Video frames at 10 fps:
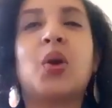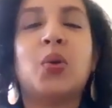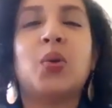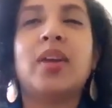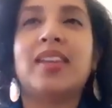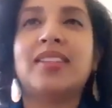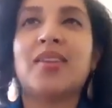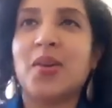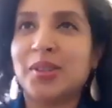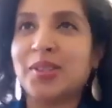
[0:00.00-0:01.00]
who is
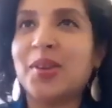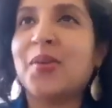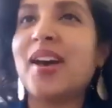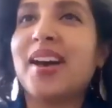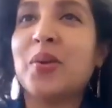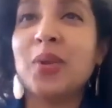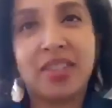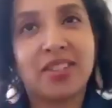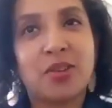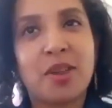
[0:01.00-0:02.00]
also
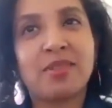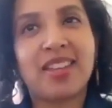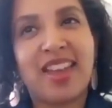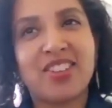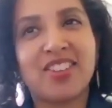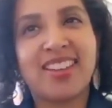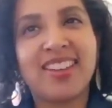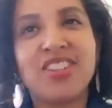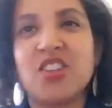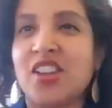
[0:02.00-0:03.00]
with us. Her name is
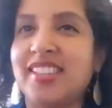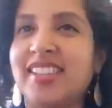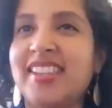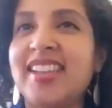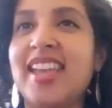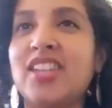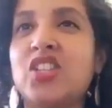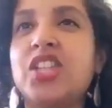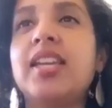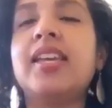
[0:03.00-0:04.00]
Angela Johnson, and
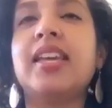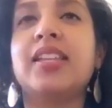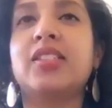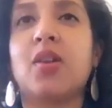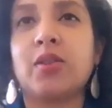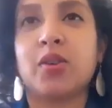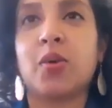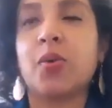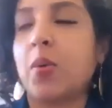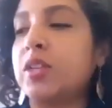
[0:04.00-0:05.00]
she is
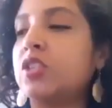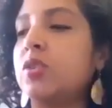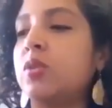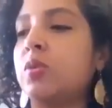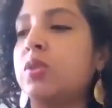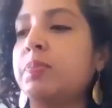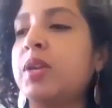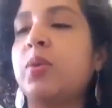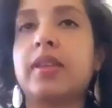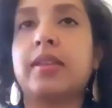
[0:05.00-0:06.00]
also going to
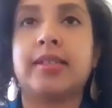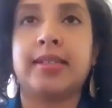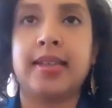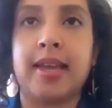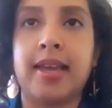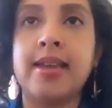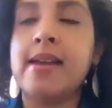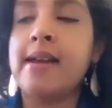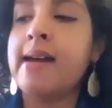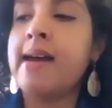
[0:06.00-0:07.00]
speak with us today.
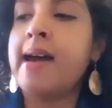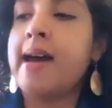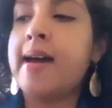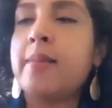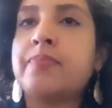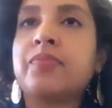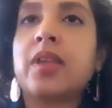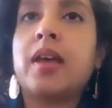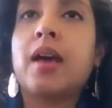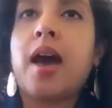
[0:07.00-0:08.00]

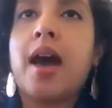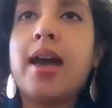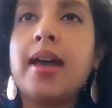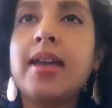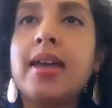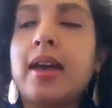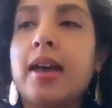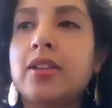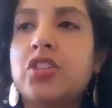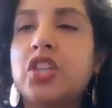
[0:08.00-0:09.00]

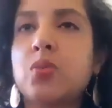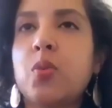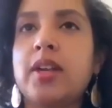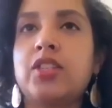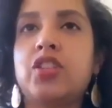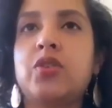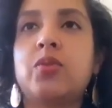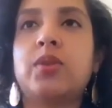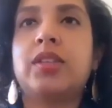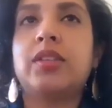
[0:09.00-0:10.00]
I just wanted
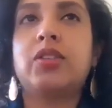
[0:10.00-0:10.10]
to